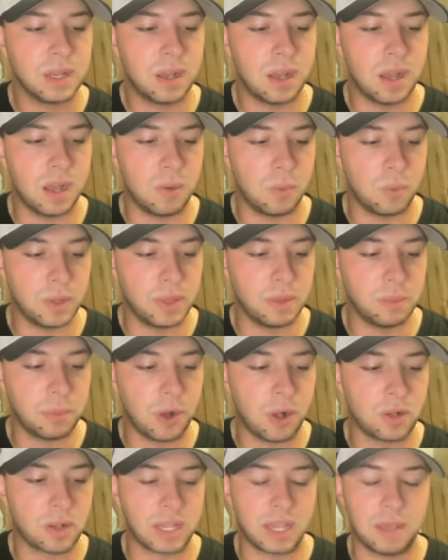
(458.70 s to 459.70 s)
uh, win the
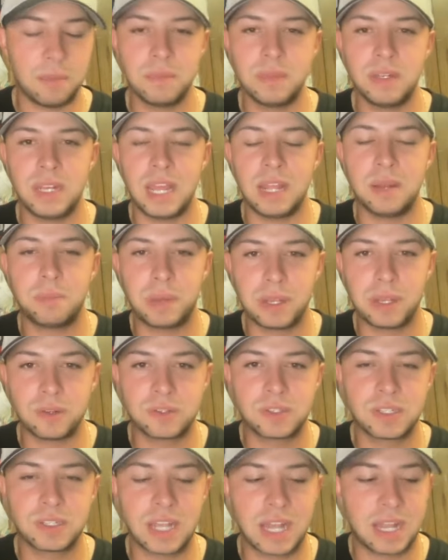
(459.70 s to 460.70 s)
ball game. Nate
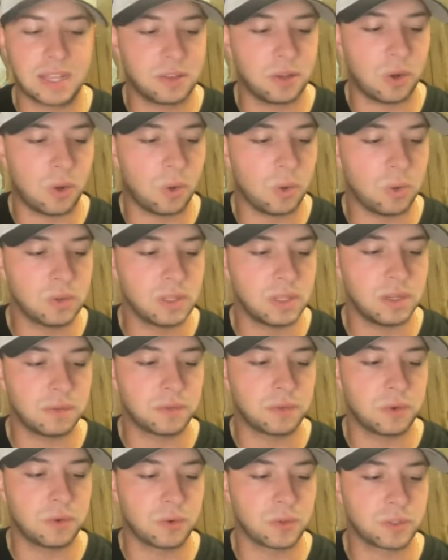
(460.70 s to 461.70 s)
Pearson got the hold, and
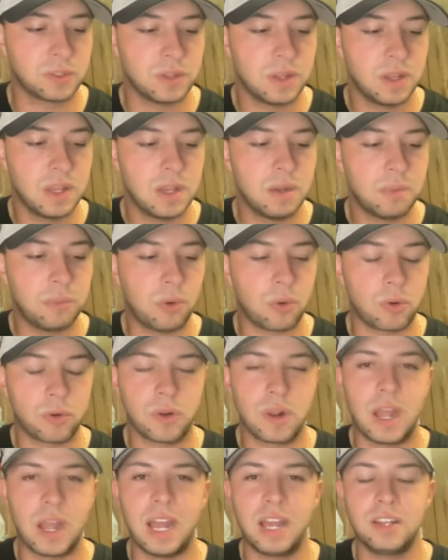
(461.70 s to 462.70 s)
of course,
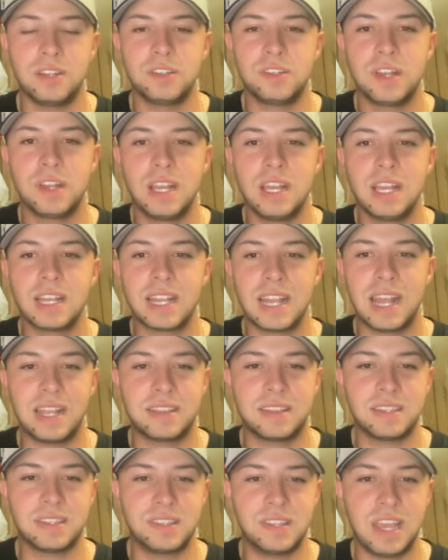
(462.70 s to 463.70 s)
Porter Hodge
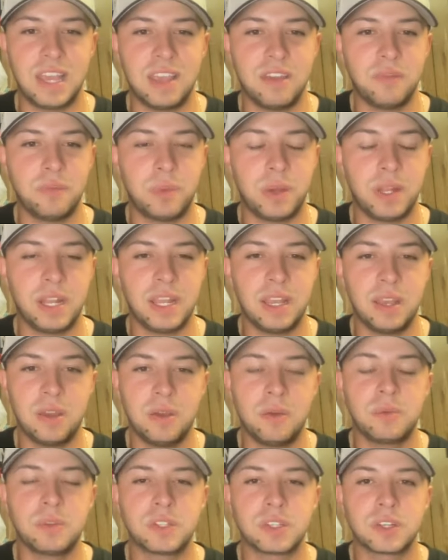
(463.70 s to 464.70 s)
got the save. But
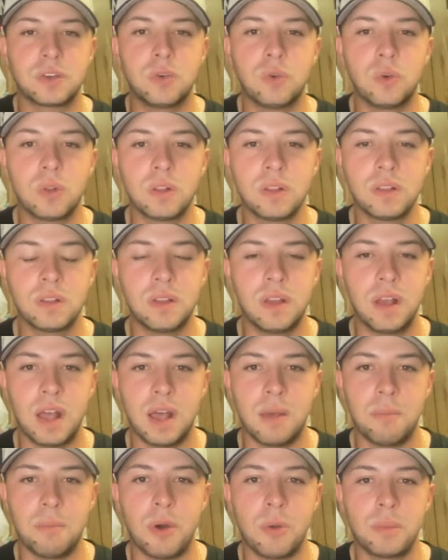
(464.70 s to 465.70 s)
it, it was a cool
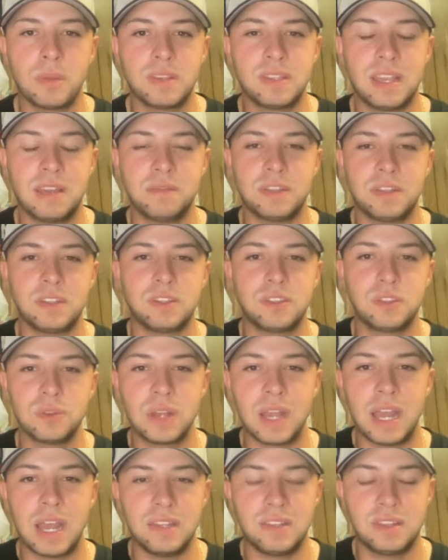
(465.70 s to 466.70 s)
uh, moment to have these two
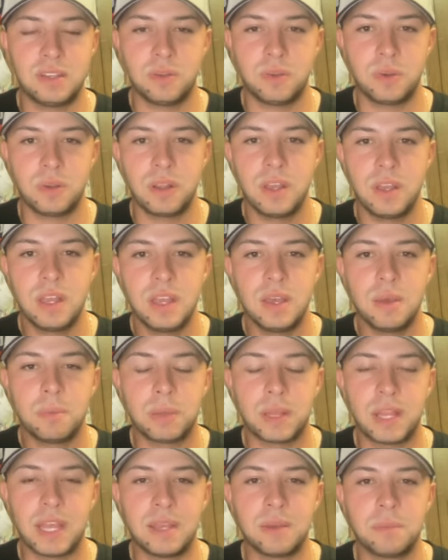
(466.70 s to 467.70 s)
guys that were
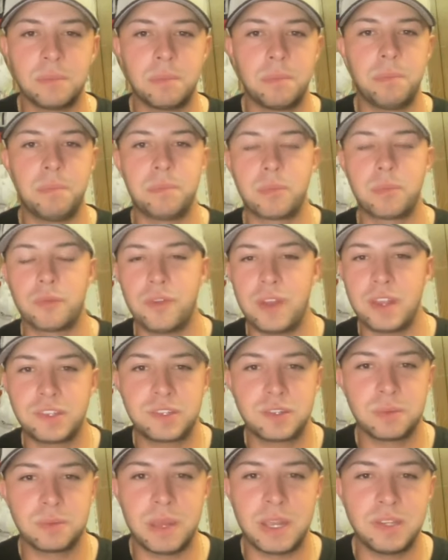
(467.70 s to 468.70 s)
playing
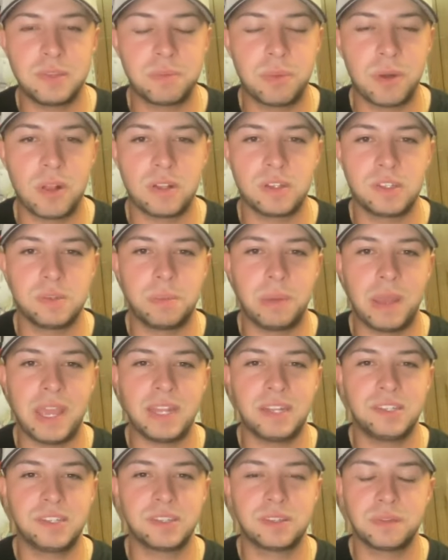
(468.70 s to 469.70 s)
professional baseball in
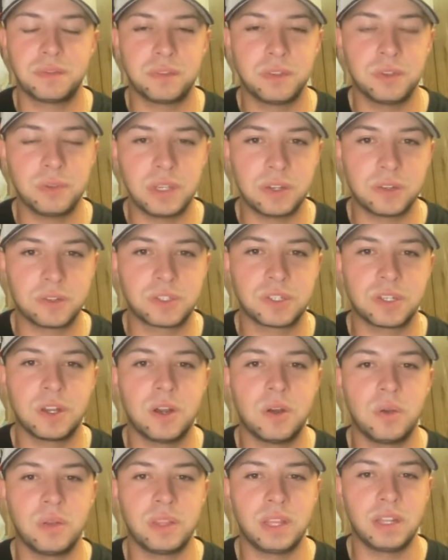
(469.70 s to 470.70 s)
Japan just a few years
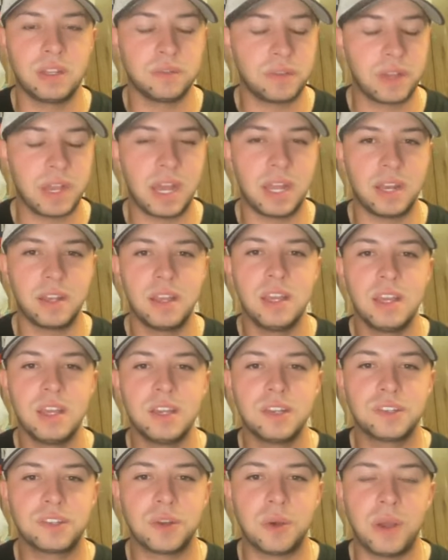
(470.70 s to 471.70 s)
ago. And then you've got
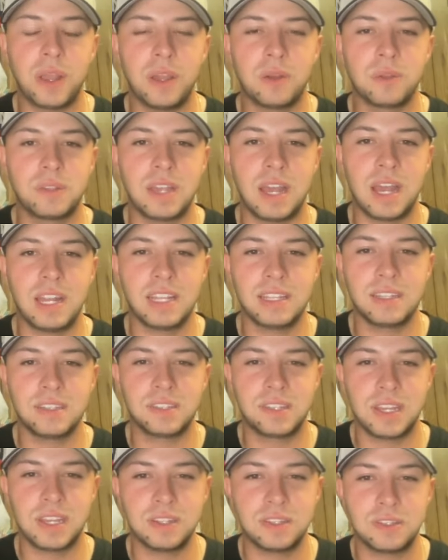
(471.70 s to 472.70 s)
Shohei Ohtani and
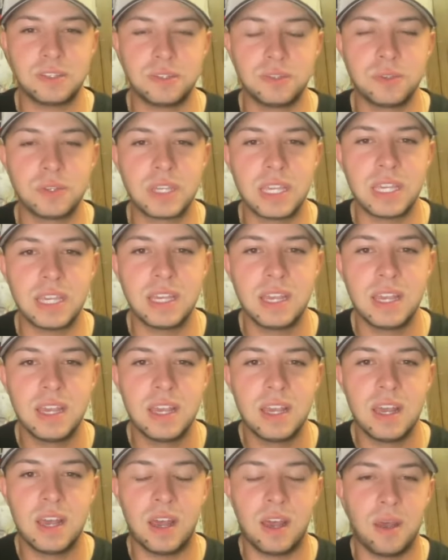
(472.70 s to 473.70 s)
Seiya Suzuki
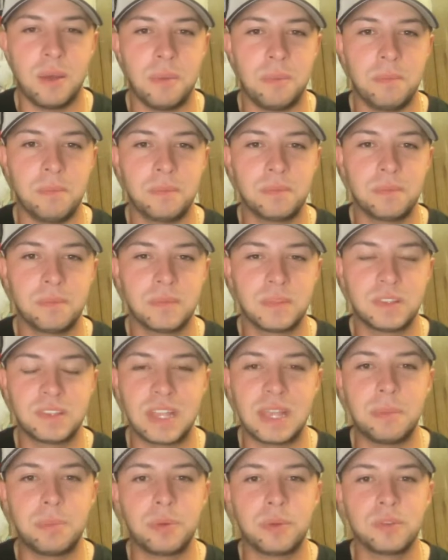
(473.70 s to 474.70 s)
uh,
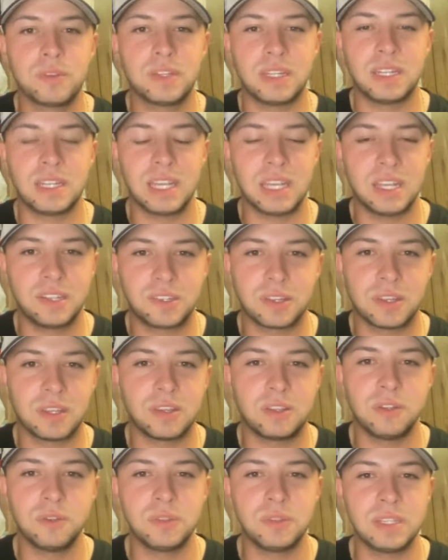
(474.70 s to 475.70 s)
staples in each of
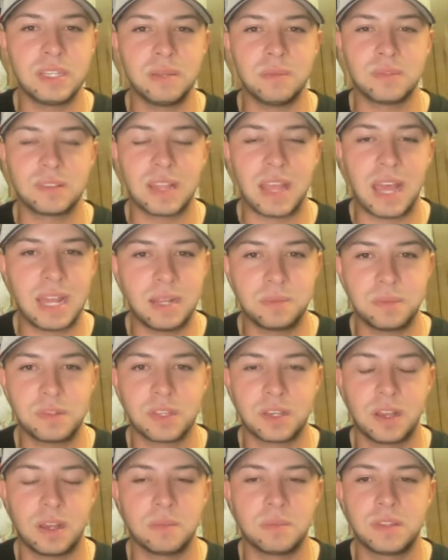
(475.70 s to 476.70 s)
the two teams' lineups,
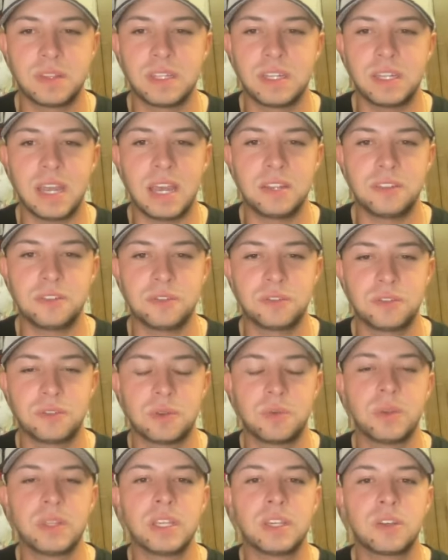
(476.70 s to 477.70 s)
the Cubs and the Dodgers.
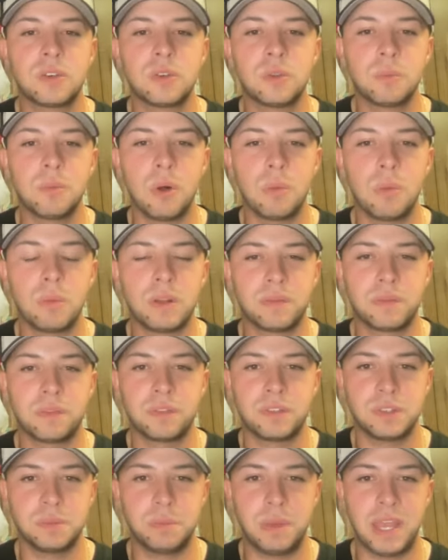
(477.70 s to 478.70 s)
So, a really cool moment
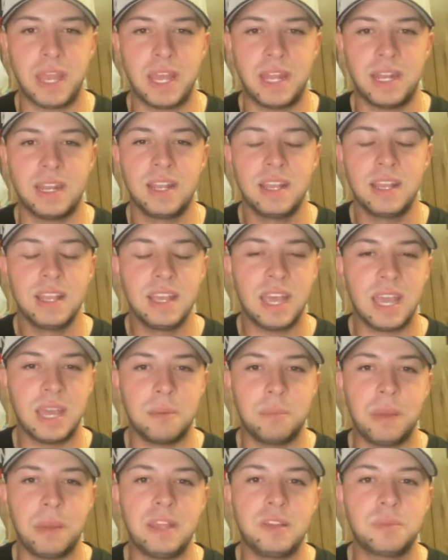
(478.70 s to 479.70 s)
for Japan
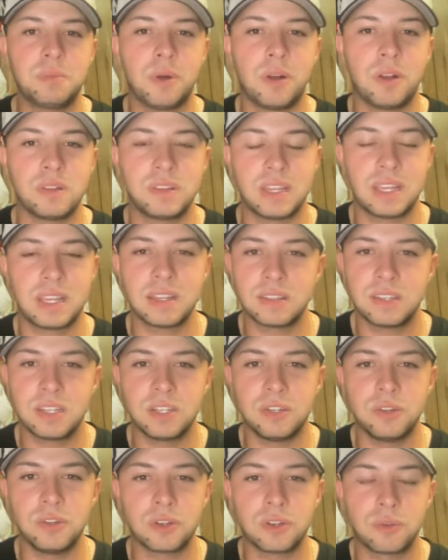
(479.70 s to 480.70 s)
and baseball as they
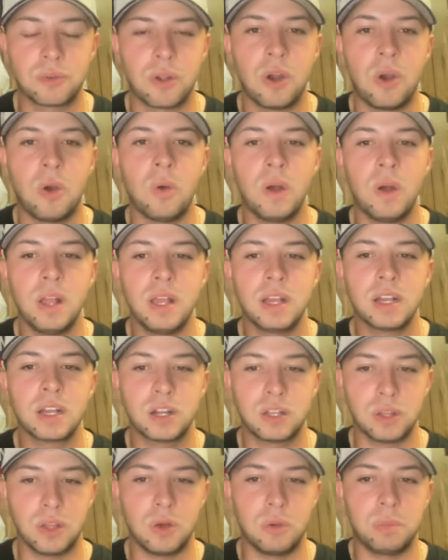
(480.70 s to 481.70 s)
continue to grow
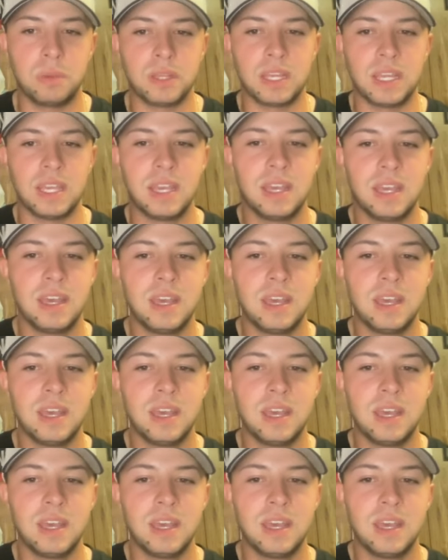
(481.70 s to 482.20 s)
globally.